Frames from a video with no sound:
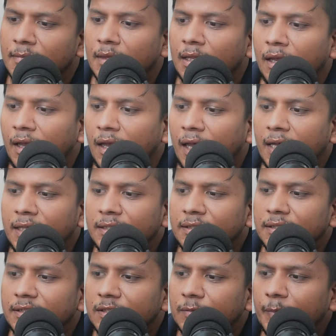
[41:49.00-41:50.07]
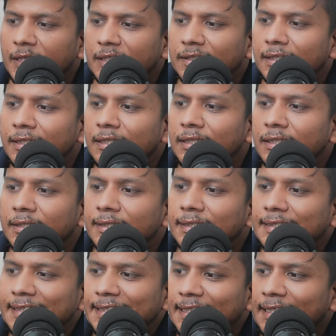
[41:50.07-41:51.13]
and especially the
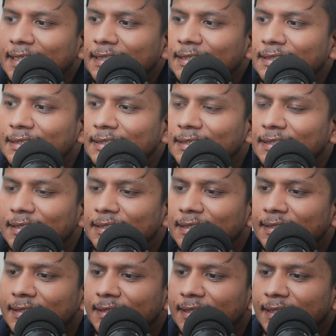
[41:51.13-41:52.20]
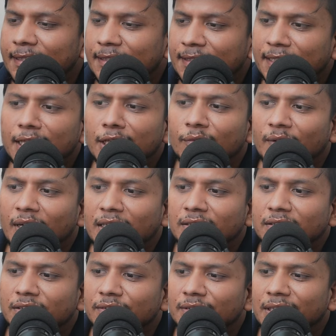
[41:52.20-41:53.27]
CL16 one.
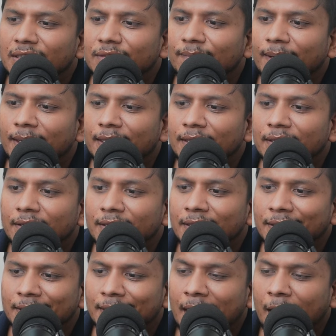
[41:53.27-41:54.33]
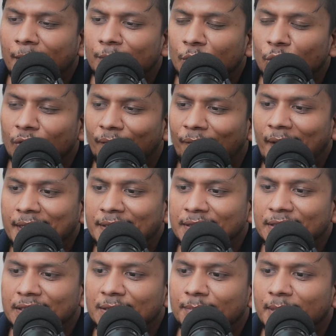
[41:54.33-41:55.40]
So this one, this RAM look
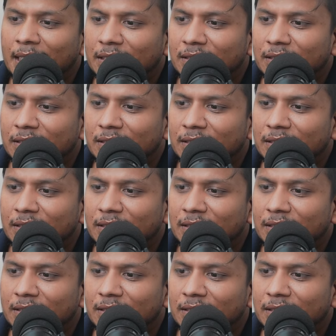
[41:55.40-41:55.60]
fancy, but